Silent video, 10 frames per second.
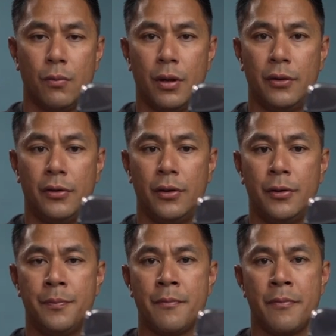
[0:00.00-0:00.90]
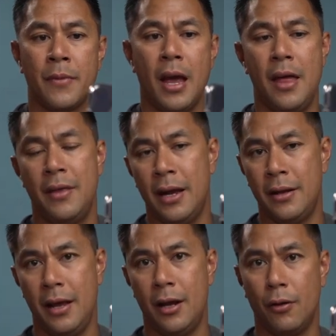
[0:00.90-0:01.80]
one, two, and
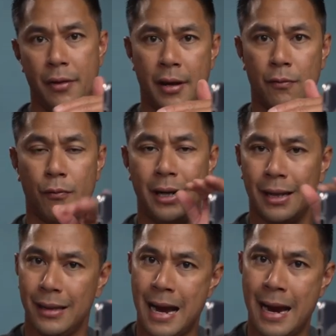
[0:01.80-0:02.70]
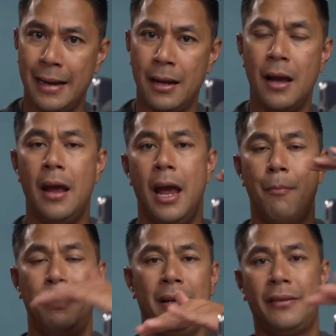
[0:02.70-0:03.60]
then it'll then realign
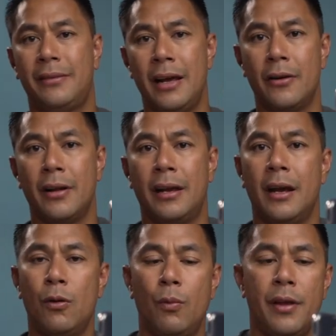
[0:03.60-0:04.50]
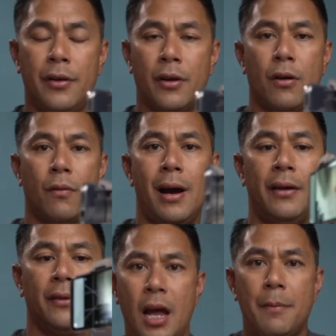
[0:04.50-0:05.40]
and be centered again with your
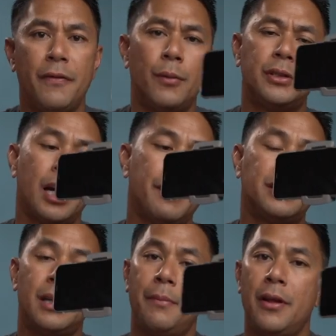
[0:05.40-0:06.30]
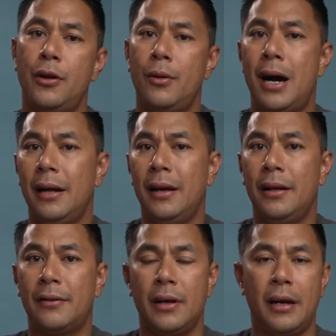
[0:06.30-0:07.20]
horizon. And before we talk about some of the new
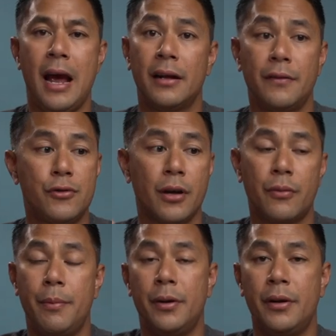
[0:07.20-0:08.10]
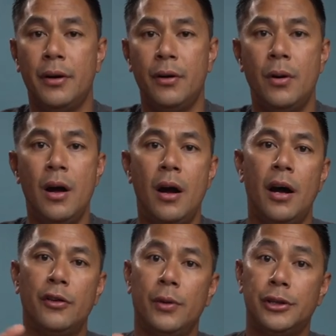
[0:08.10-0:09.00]
highlights like ActiveTrack 3.0,
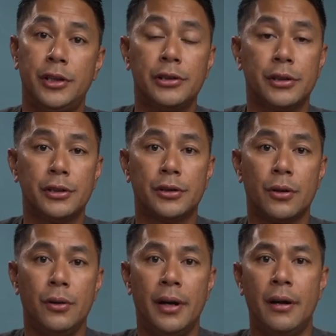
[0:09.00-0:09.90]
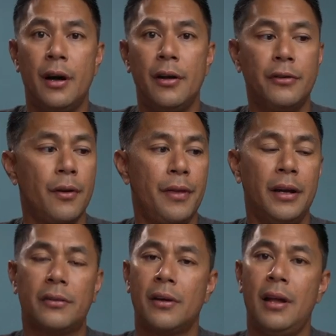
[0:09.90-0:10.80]
as well as gesture control and also
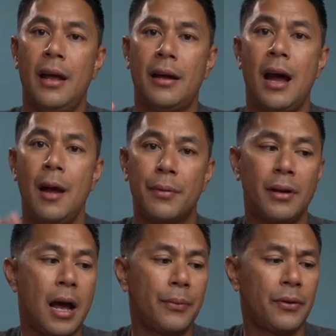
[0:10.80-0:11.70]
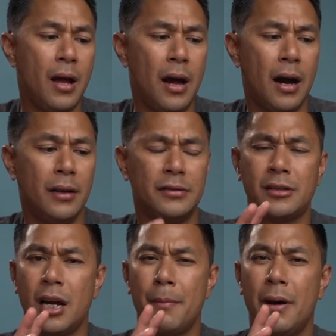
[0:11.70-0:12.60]
things like hyperlapse, let's
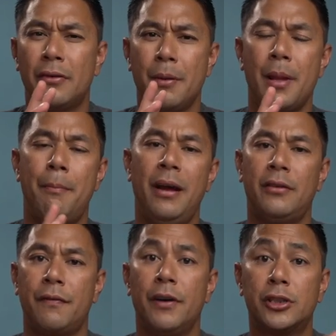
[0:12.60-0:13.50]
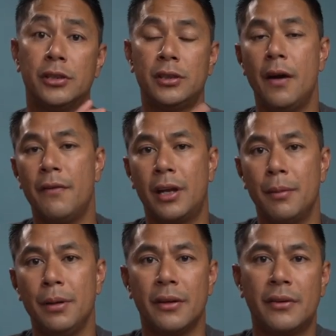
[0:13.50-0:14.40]
talk about some of the basic functions of the
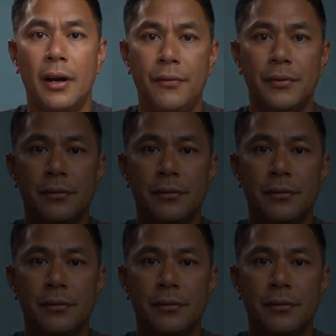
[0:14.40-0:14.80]
gimbal itself.